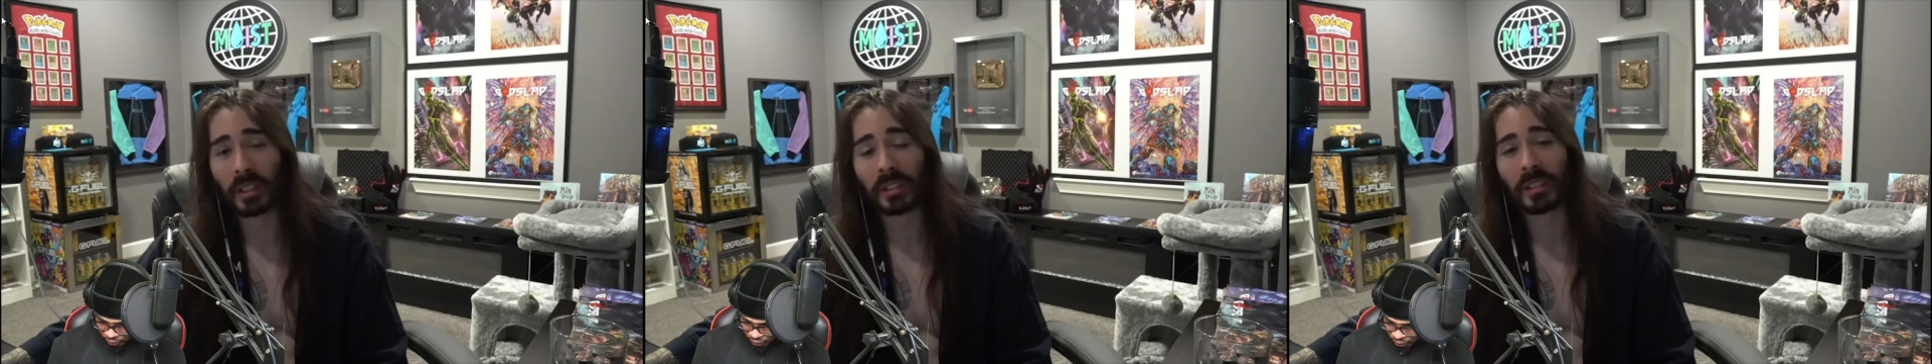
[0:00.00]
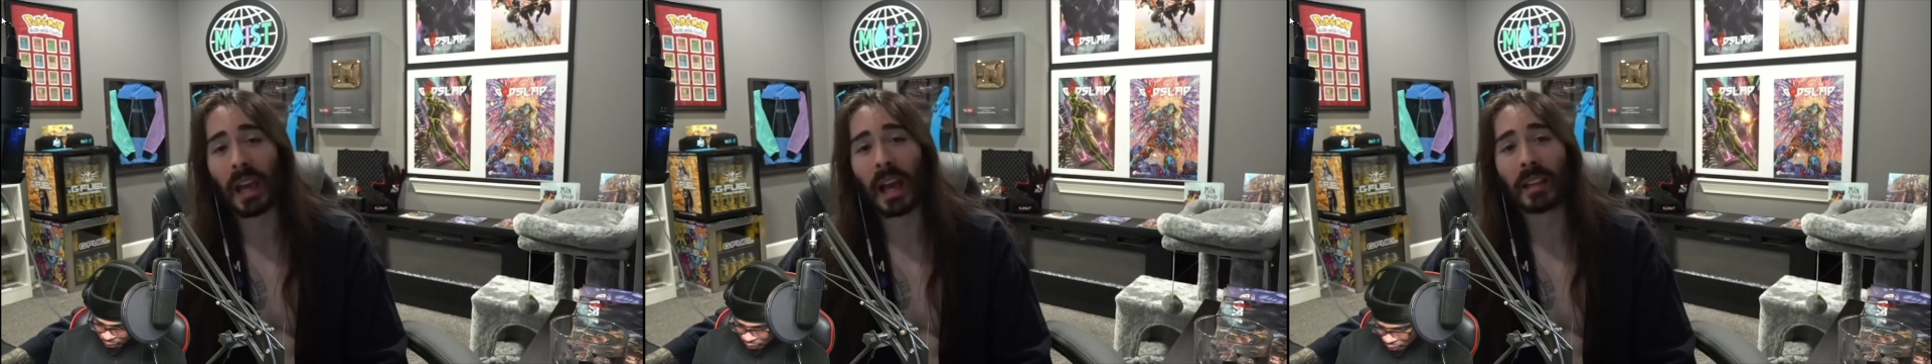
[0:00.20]

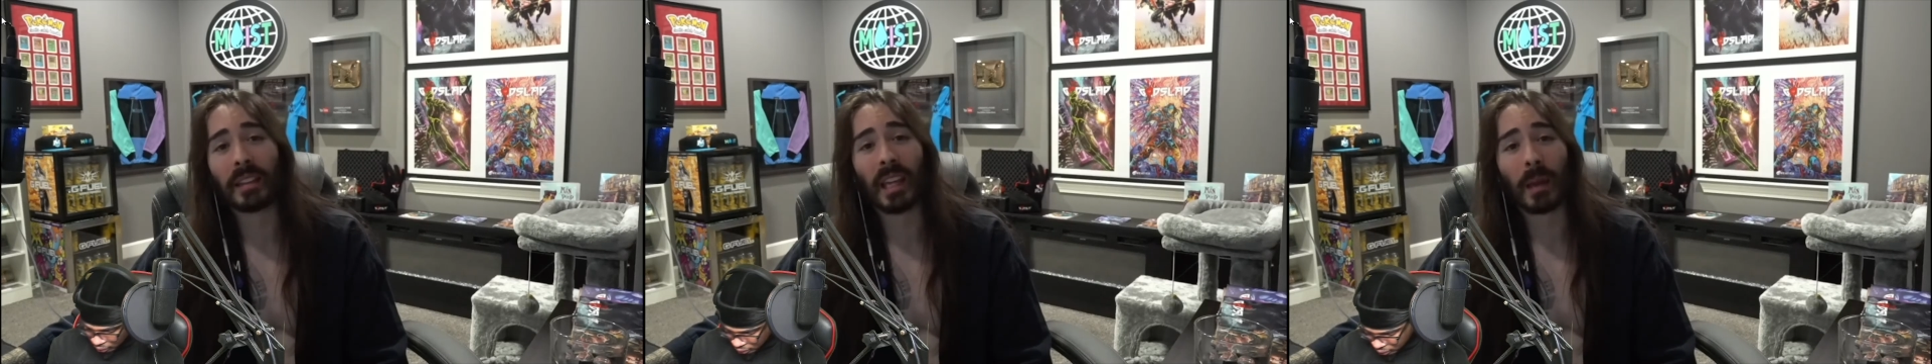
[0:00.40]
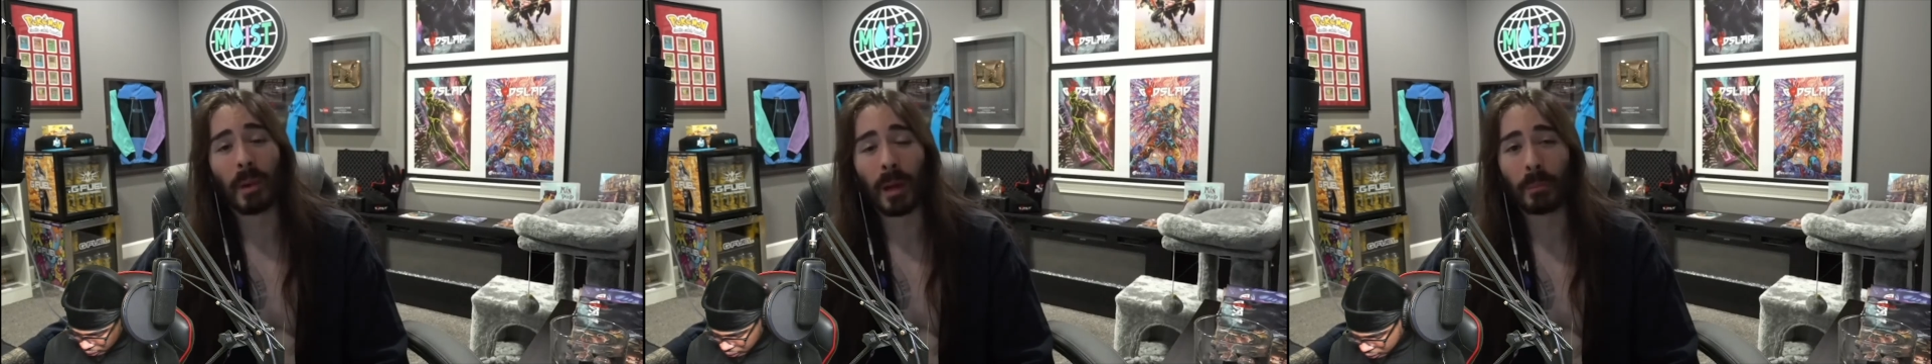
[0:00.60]
because
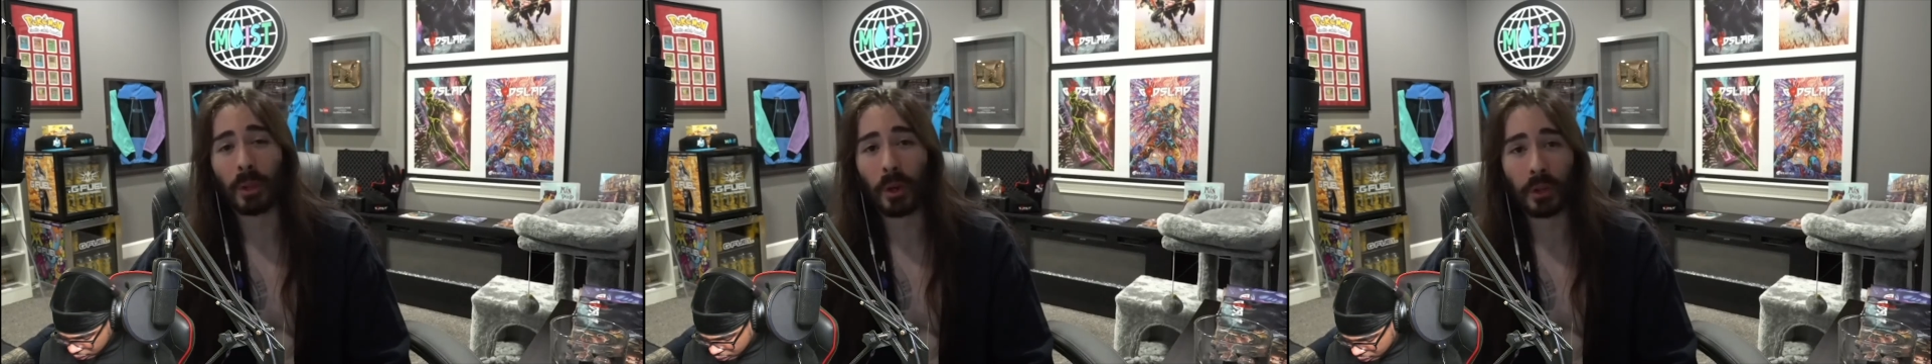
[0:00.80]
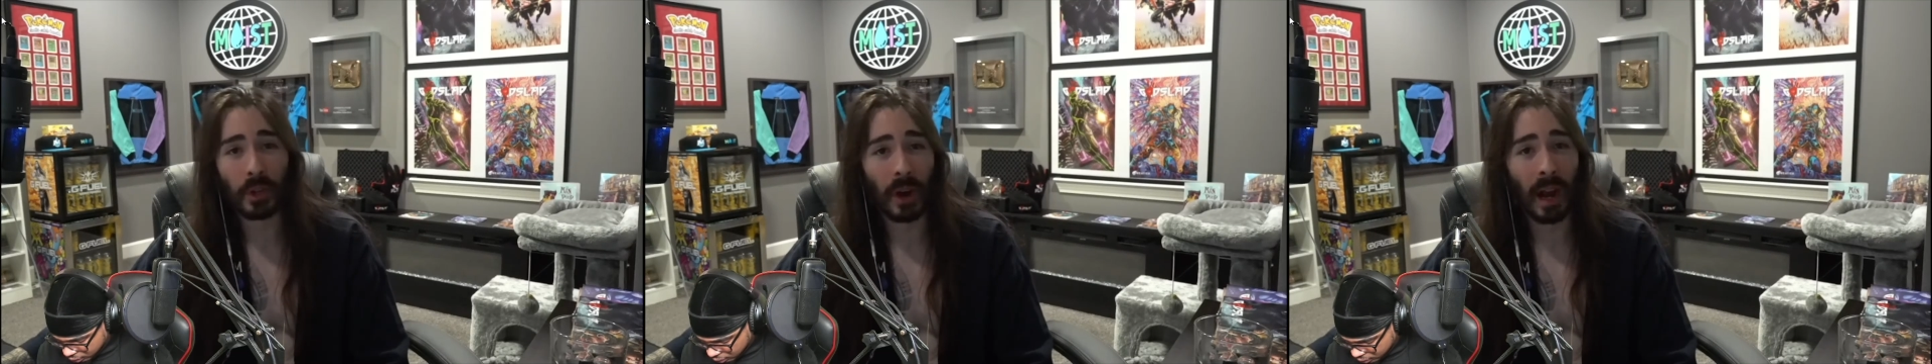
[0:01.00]
goddamn, I
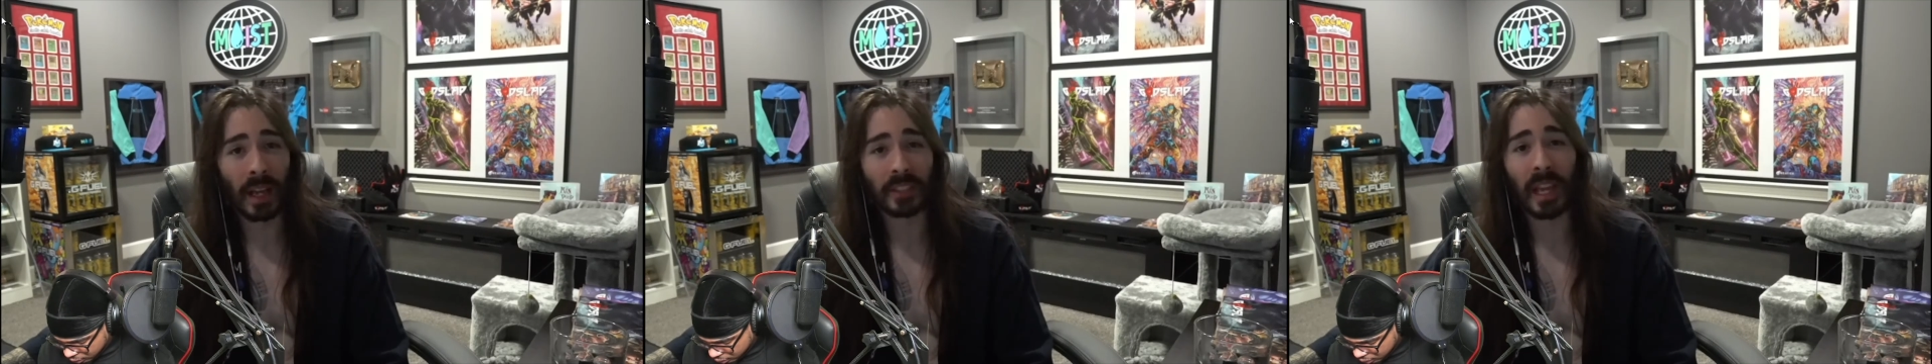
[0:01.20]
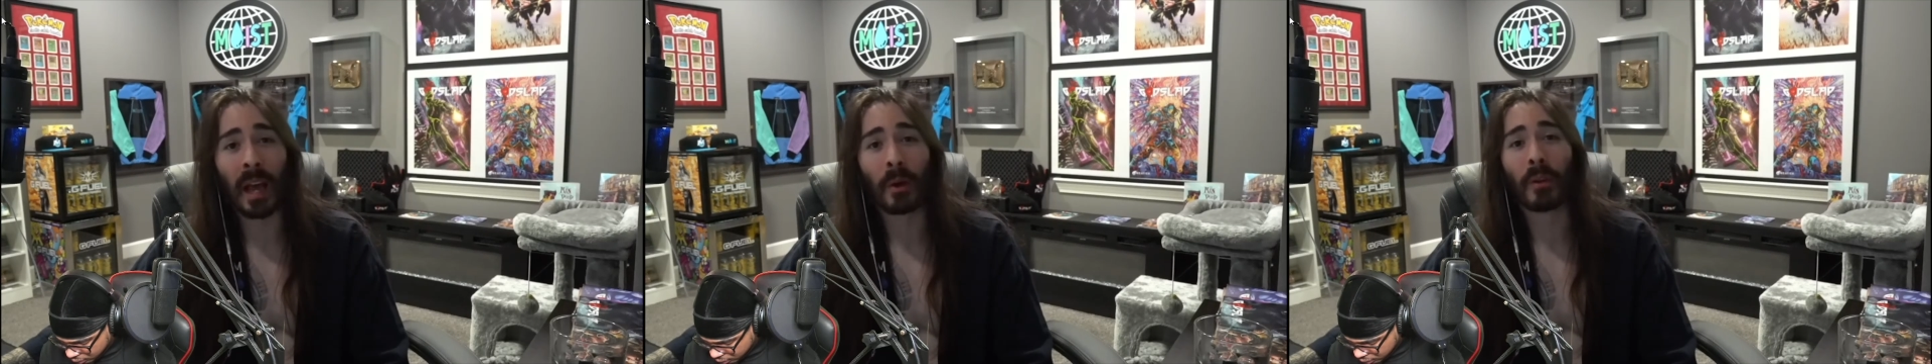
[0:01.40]
blow your
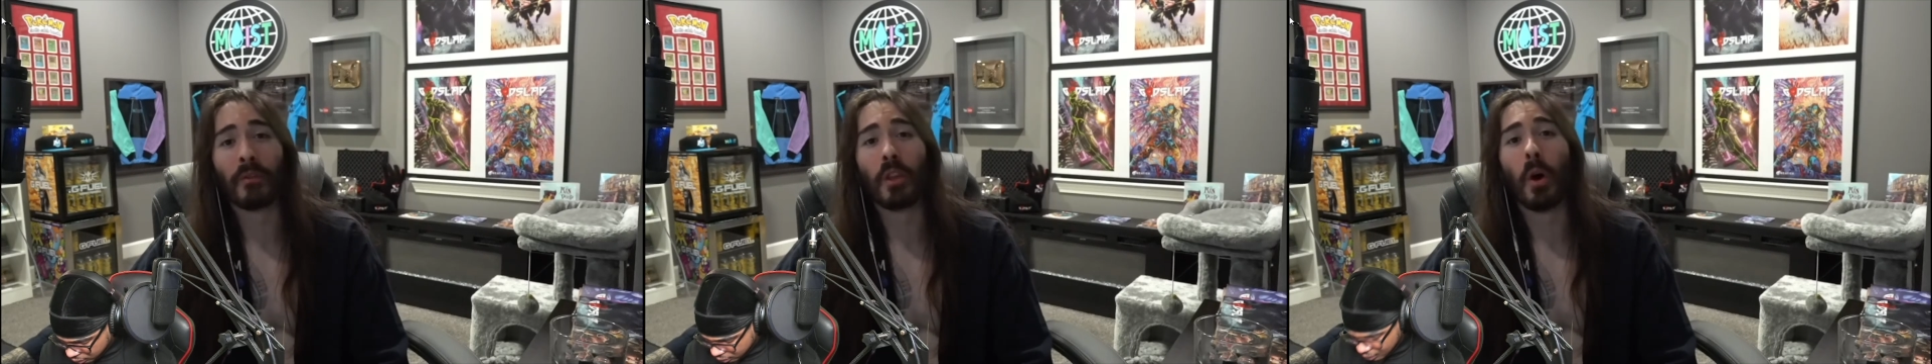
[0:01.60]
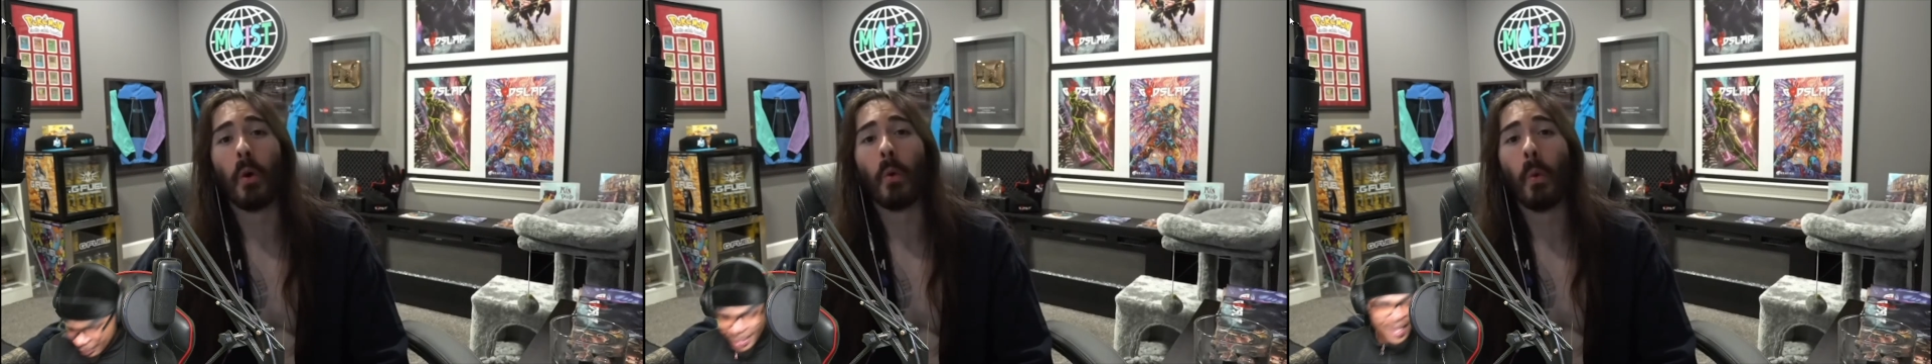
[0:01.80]
ass out of the